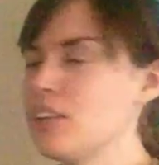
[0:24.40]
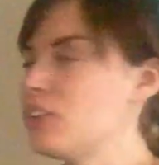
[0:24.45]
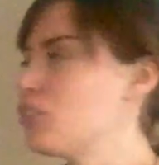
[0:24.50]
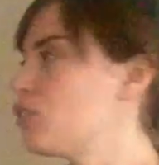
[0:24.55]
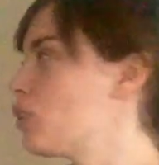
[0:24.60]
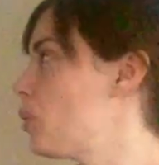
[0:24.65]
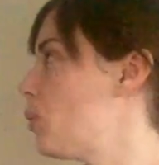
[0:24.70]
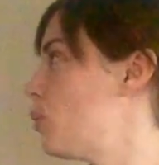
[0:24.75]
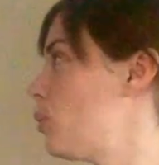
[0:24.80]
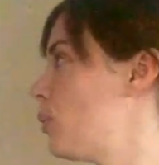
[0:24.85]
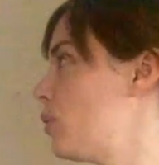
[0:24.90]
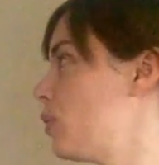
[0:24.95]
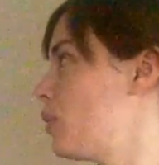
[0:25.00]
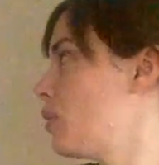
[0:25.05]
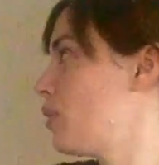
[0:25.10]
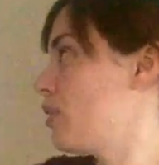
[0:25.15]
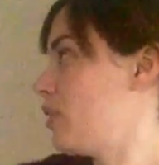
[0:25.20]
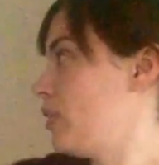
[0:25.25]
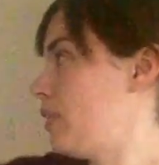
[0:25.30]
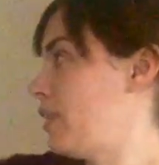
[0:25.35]
So
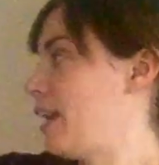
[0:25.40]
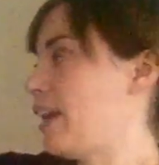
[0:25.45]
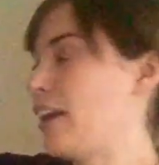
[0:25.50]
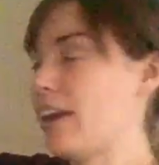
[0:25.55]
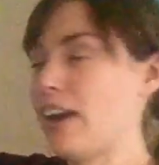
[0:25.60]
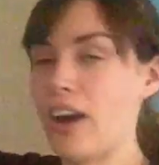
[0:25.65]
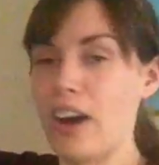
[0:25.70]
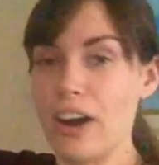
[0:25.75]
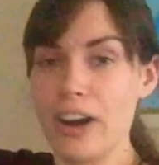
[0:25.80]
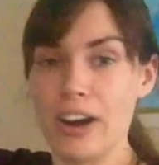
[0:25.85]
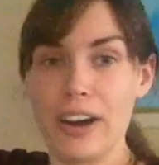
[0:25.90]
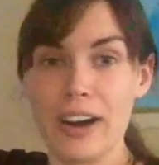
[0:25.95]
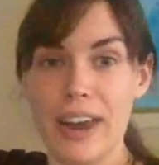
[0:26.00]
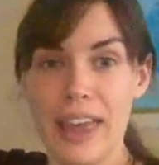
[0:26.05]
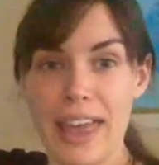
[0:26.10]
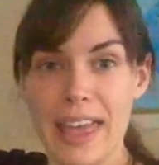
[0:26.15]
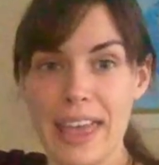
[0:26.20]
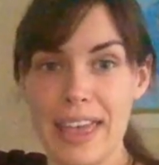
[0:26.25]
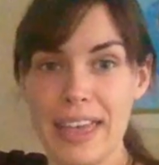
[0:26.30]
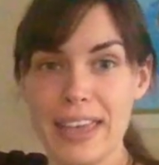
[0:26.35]
there are
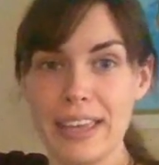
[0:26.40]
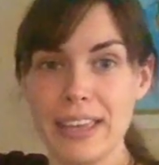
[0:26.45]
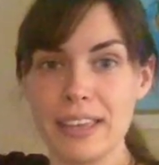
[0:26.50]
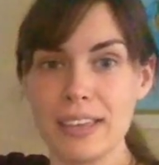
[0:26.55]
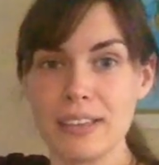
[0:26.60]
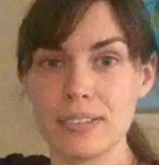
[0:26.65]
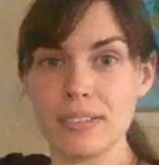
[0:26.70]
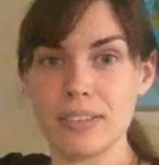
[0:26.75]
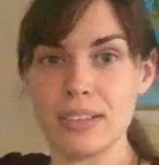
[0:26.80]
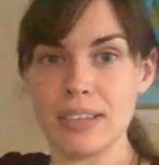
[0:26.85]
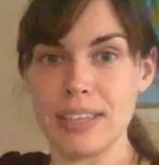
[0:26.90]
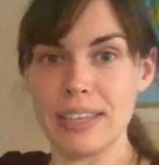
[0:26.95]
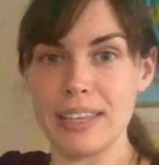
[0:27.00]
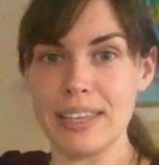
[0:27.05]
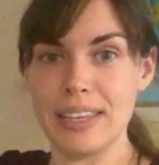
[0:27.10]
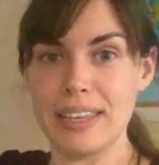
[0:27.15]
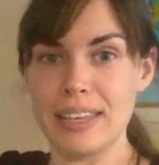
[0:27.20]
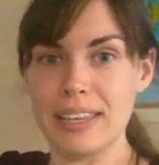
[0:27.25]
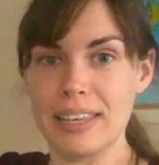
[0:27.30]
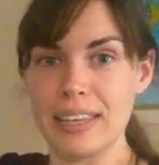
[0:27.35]
A,
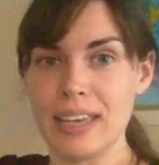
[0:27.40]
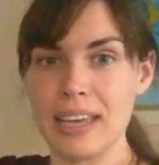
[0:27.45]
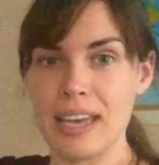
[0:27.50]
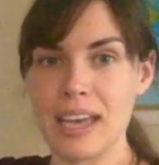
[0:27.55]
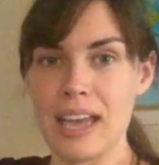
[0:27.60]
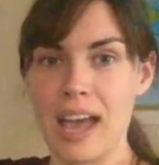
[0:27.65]
E,